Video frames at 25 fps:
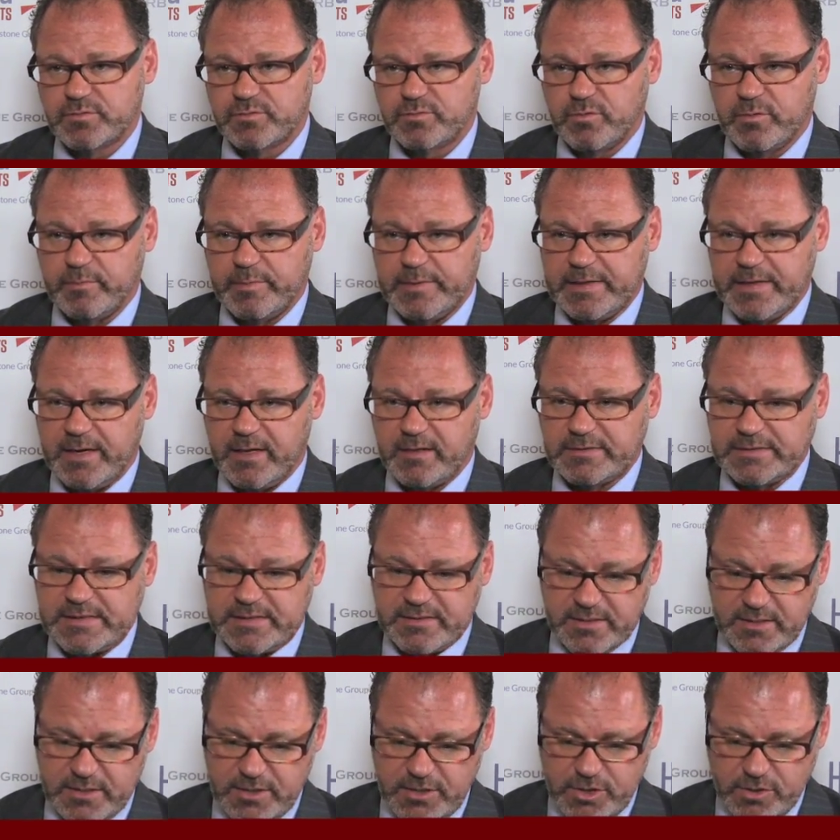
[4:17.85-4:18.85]
We'll be
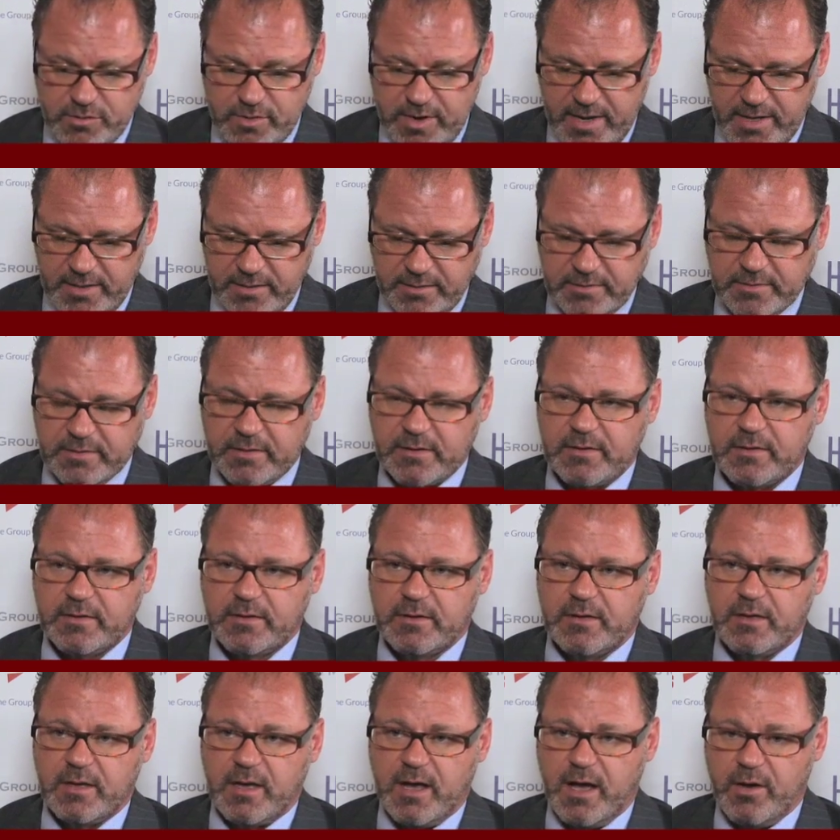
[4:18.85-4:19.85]
announcing the year-end
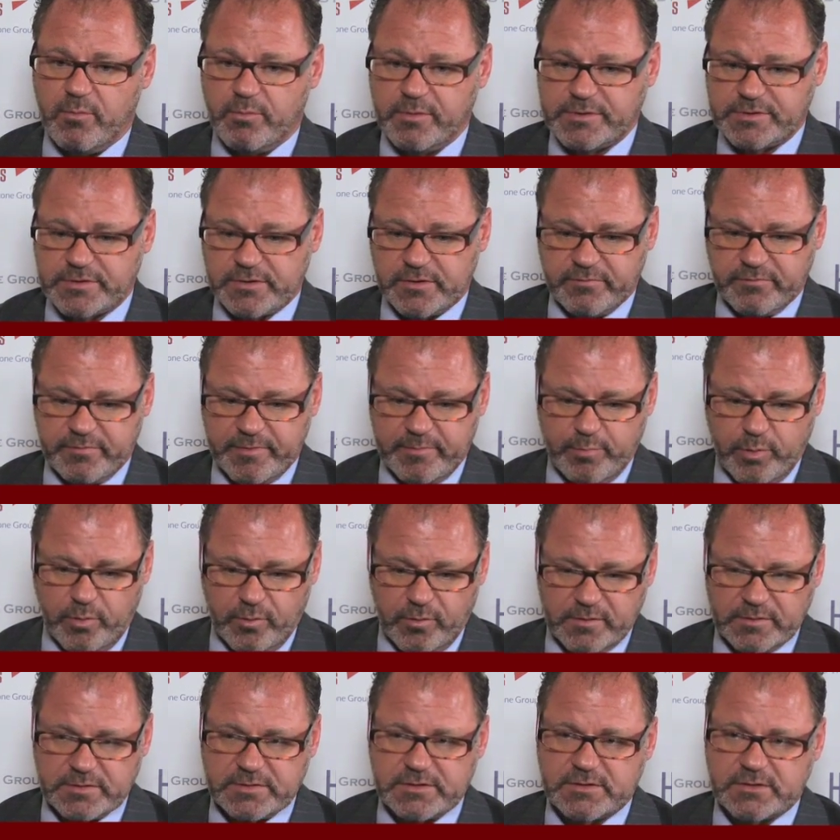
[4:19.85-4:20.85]
reserve
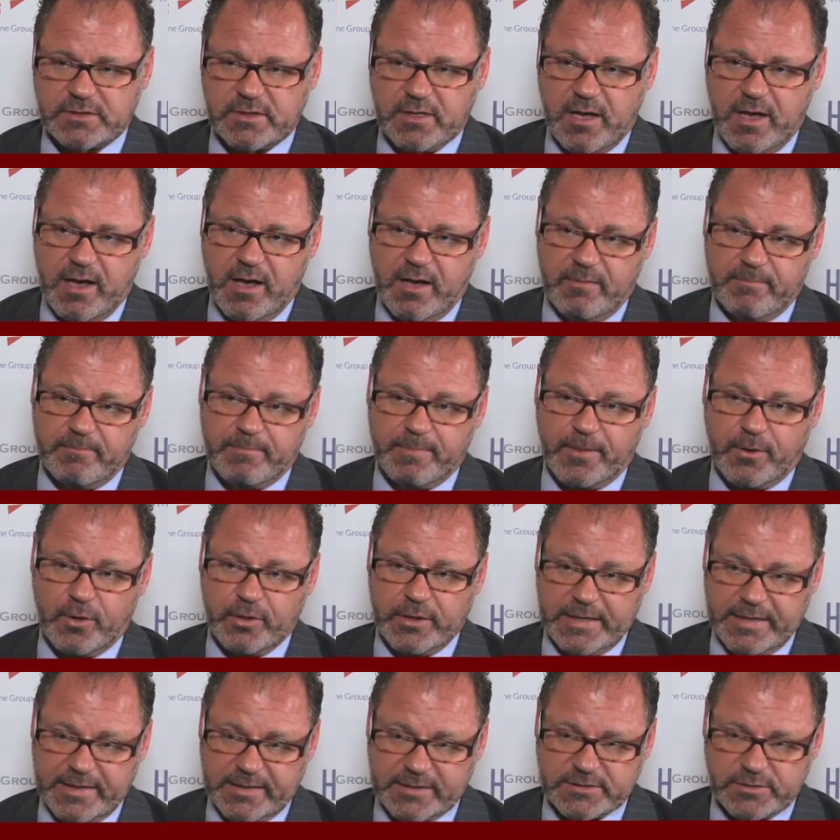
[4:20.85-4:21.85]
reports
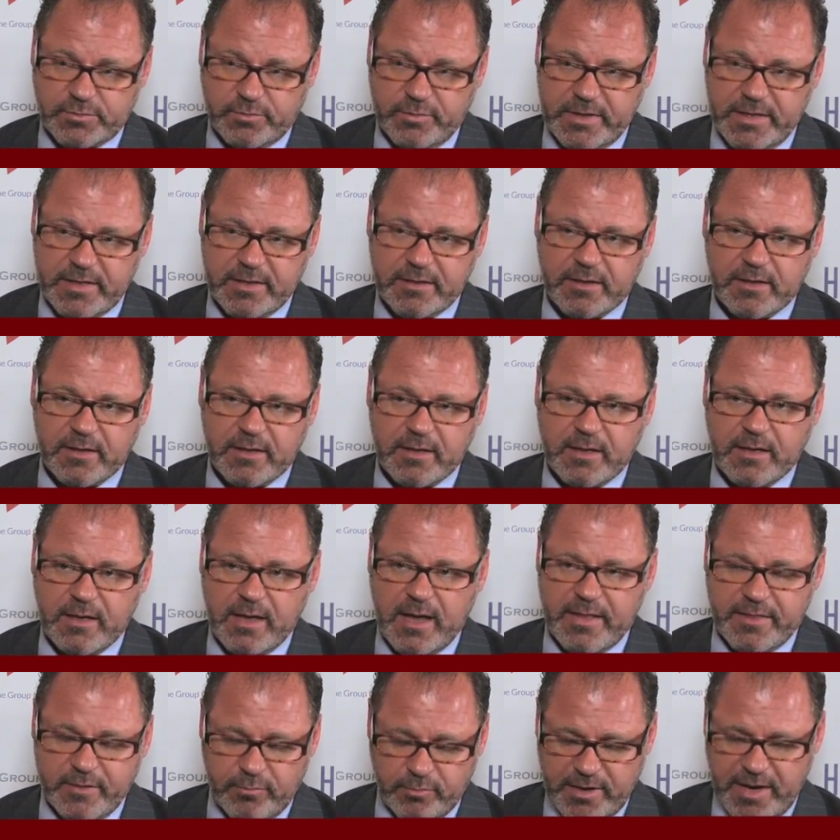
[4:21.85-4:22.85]
early next week,
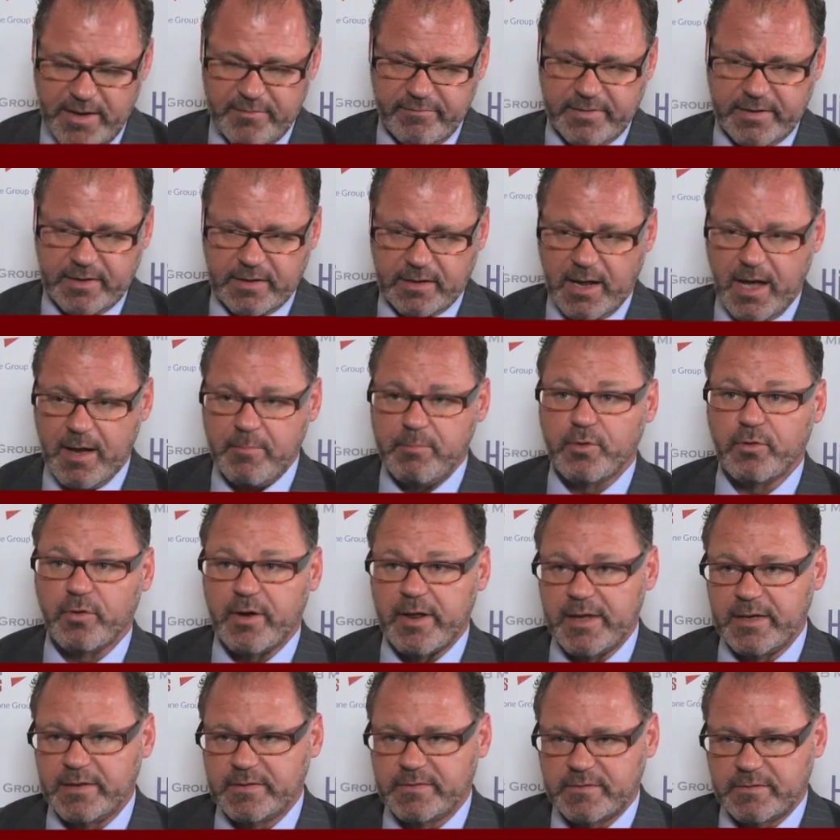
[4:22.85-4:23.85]
and then we're having an
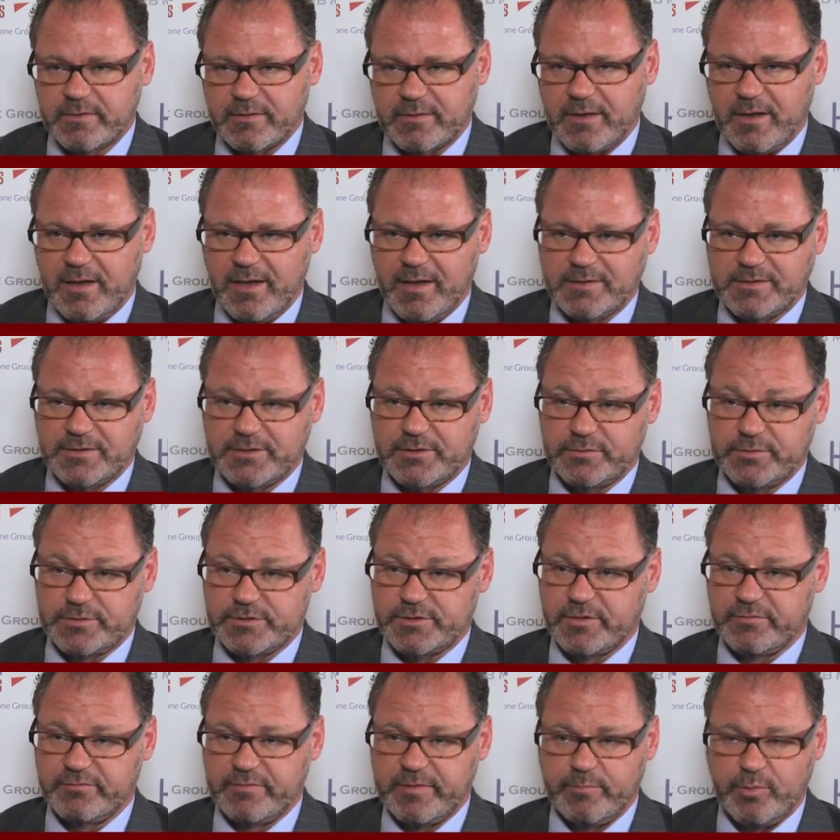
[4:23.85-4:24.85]
upgrade to the
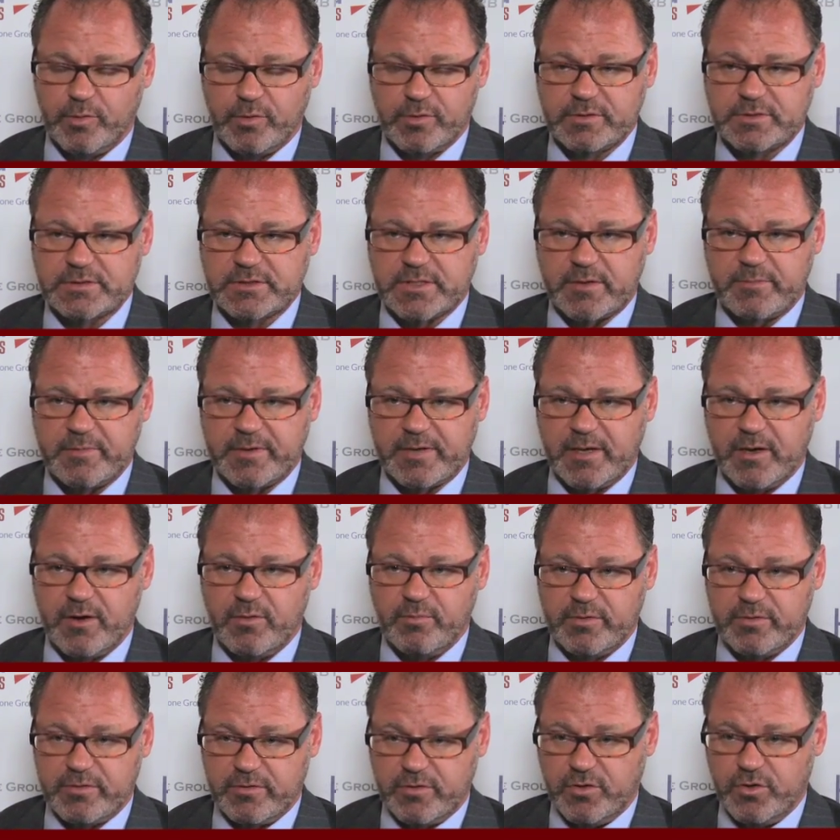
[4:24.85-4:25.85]
reserve reports coming
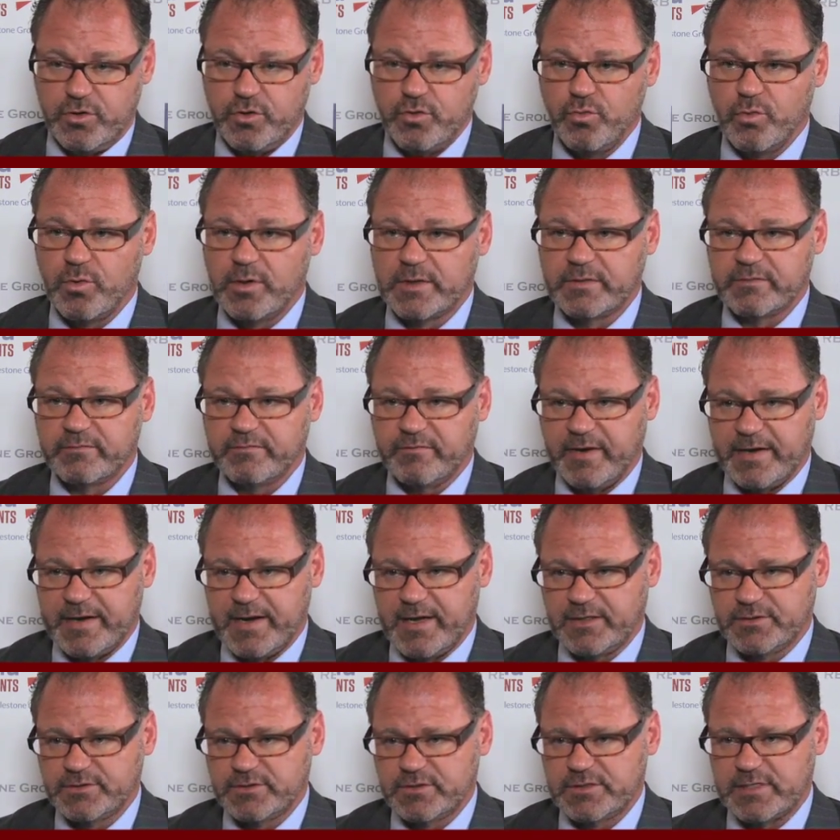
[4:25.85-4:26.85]
out with Q1
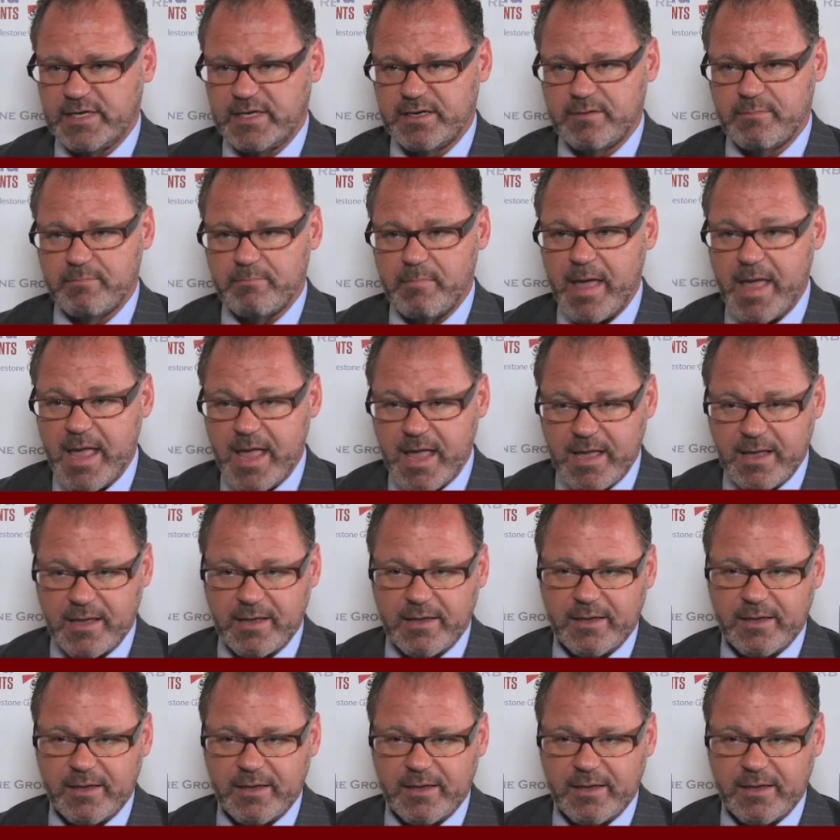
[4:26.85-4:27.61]
financials end of May.